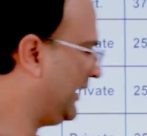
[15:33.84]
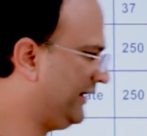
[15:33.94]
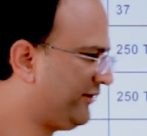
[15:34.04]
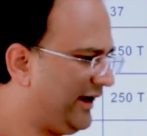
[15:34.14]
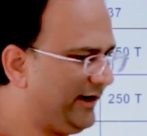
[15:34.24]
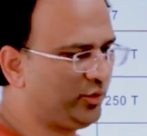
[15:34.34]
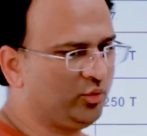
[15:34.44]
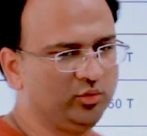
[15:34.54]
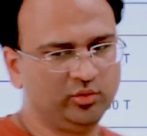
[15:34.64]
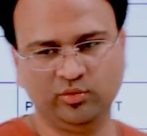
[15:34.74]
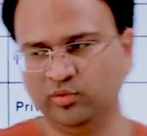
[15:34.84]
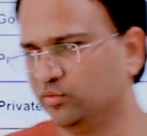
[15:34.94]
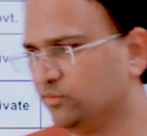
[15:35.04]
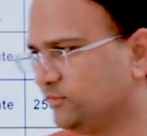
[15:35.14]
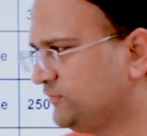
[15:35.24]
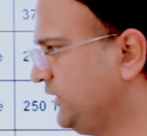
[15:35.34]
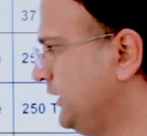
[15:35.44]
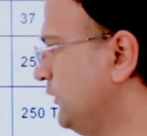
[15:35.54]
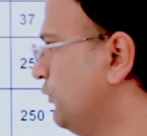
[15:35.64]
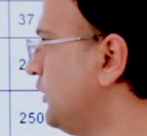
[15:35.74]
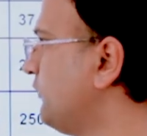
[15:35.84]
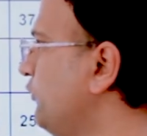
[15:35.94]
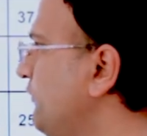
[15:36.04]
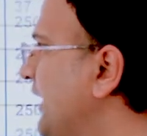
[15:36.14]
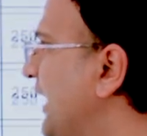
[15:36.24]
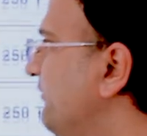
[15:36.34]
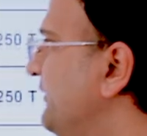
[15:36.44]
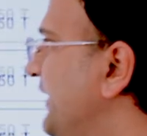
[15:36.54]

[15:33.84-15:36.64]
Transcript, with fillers: and try to see what do we have